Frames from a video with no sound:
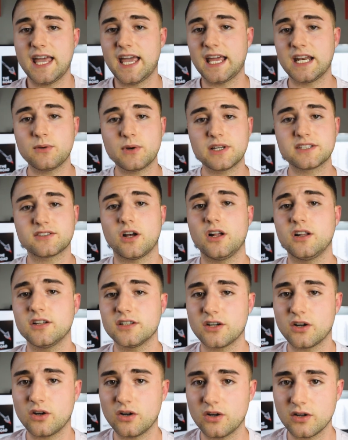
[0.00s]
anyways, all
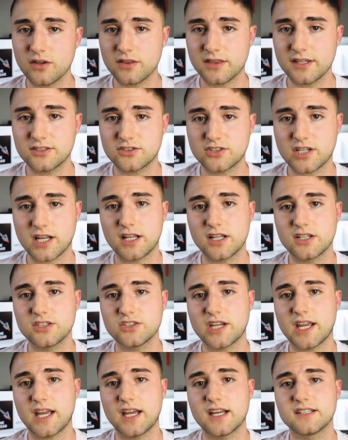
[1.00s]
in all, this challenge
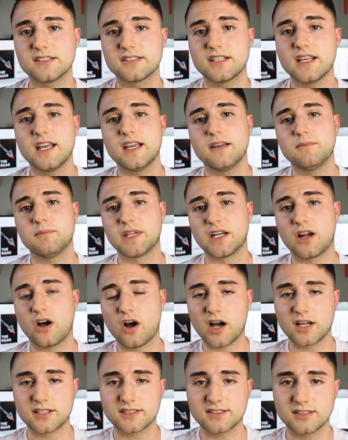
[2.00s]
has been
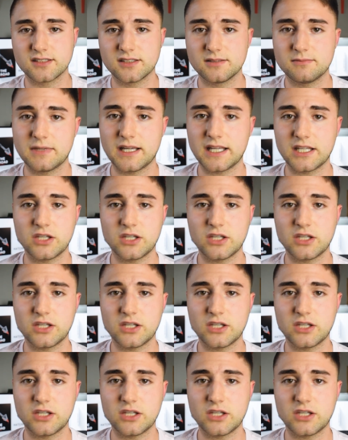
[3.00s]
awesome.